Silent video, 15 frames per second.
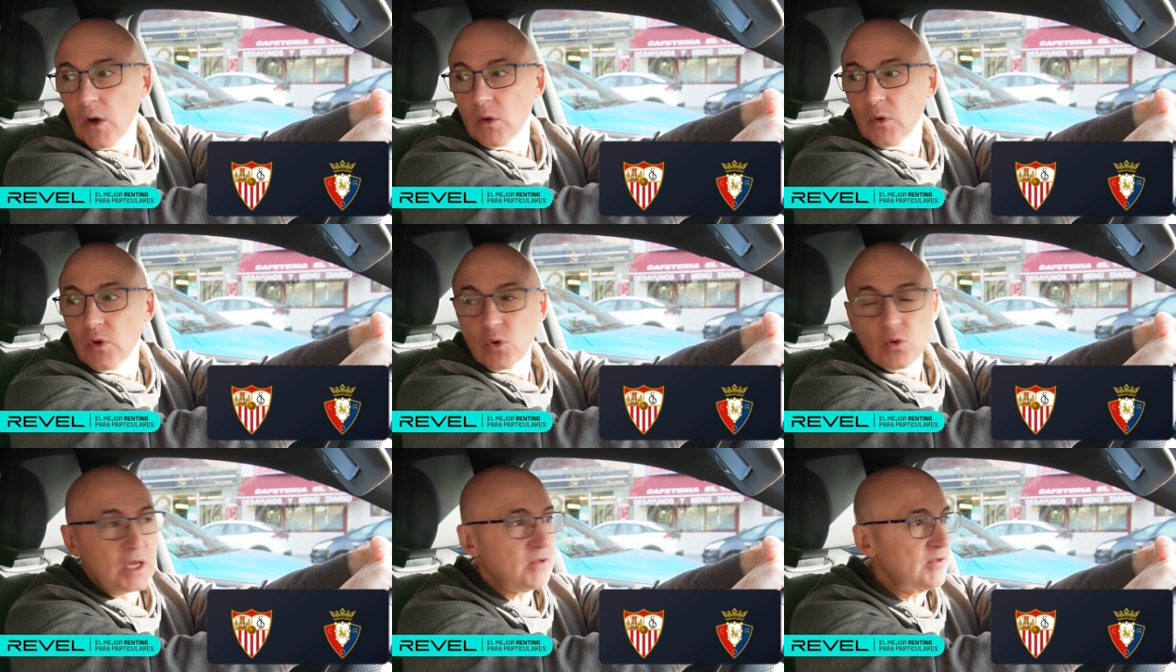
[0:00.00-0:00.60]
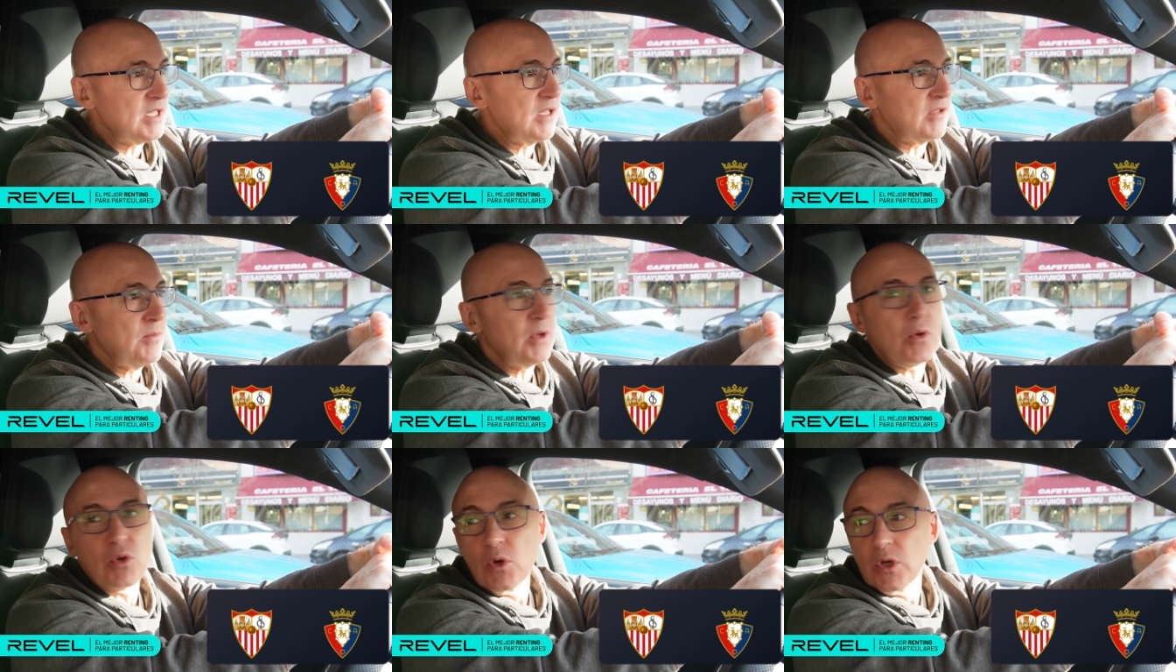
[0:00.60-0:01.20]
You know that we are
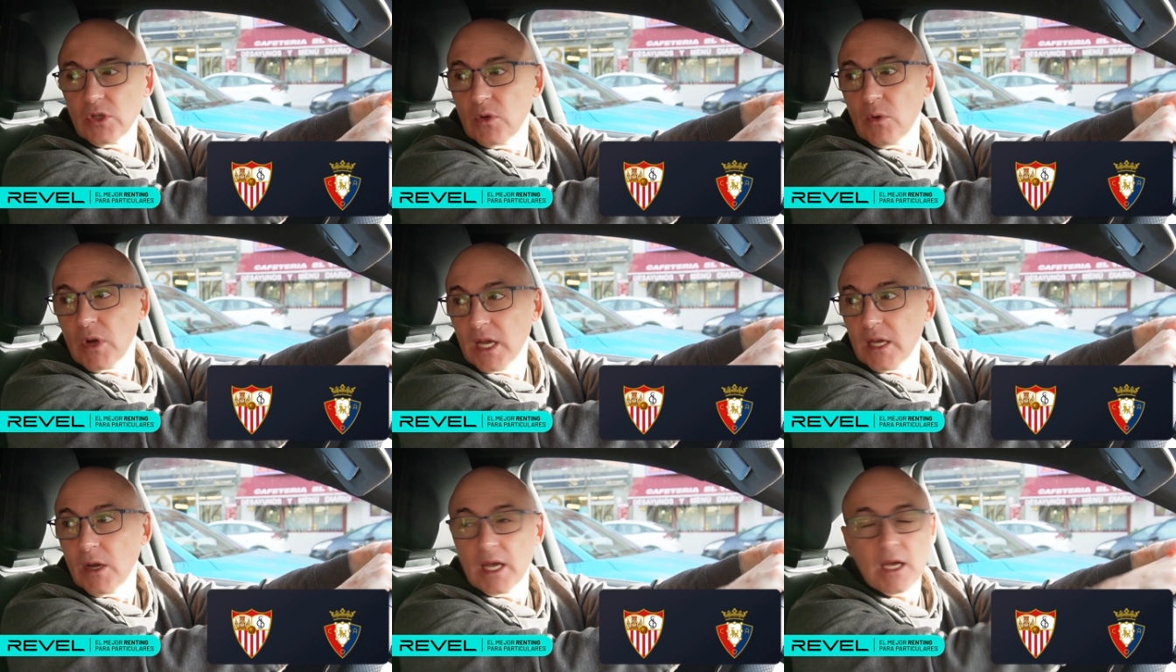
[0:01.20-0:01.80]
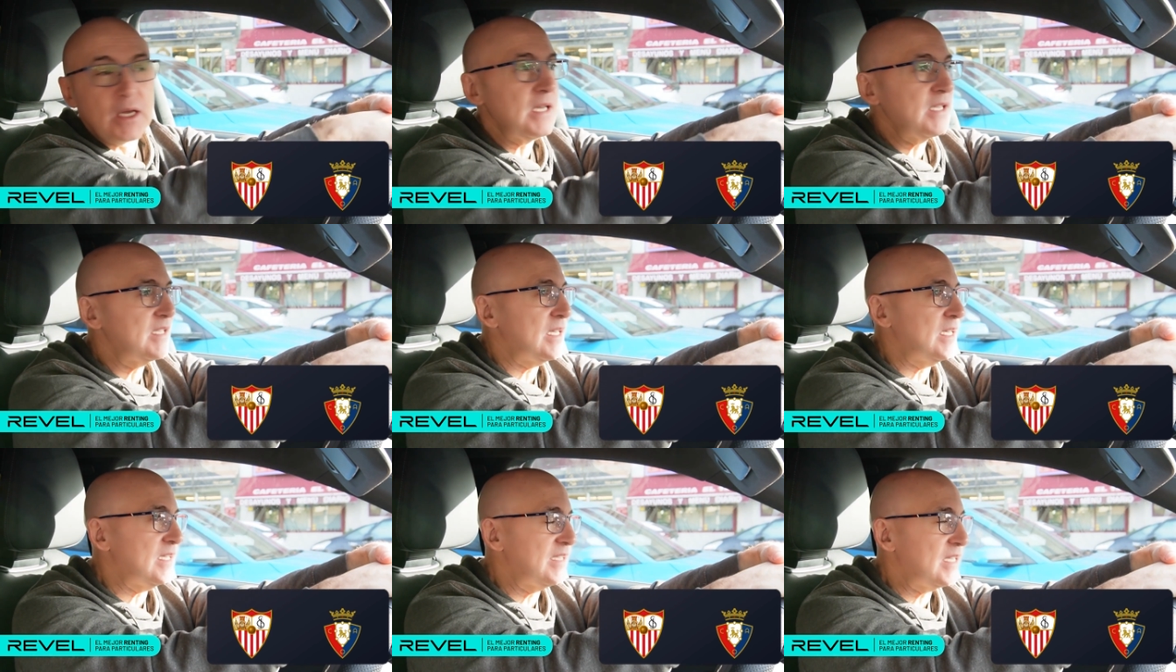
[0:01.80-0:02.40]
sponsoring Ceuta in
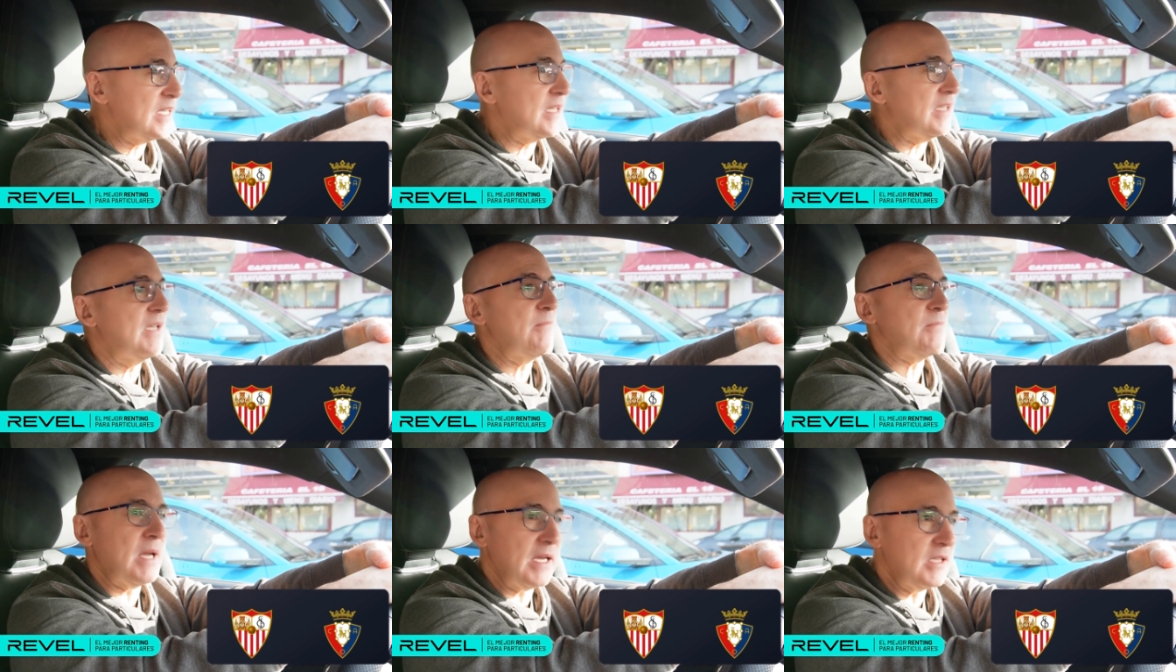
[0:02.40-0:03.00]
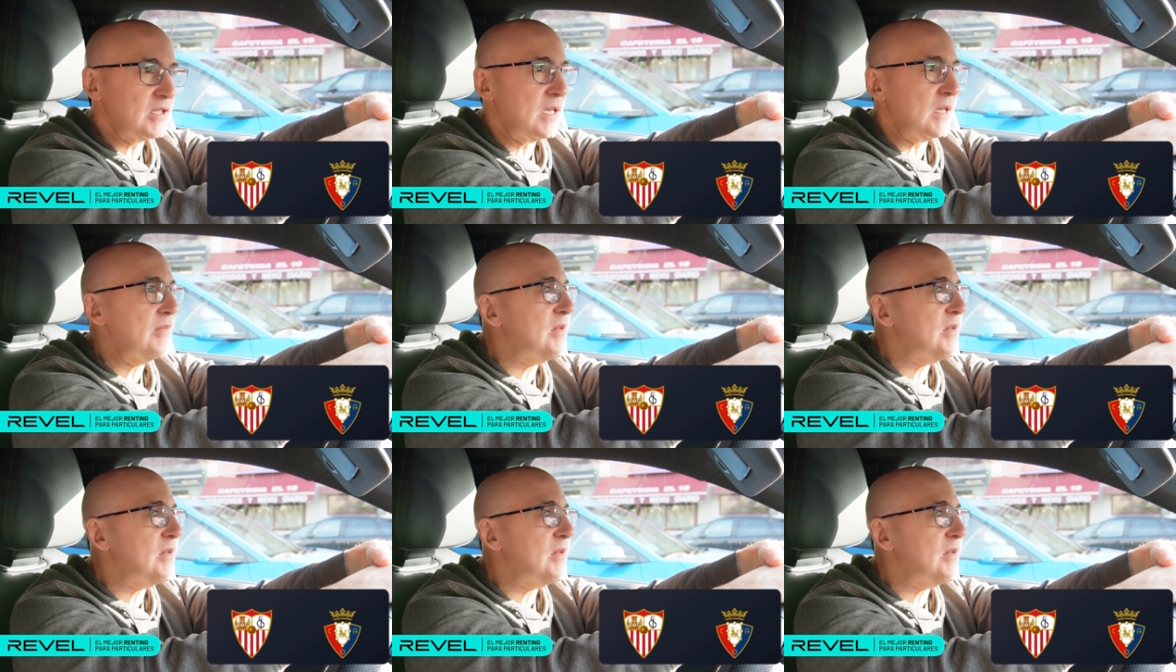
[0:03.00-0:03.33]
that cup match.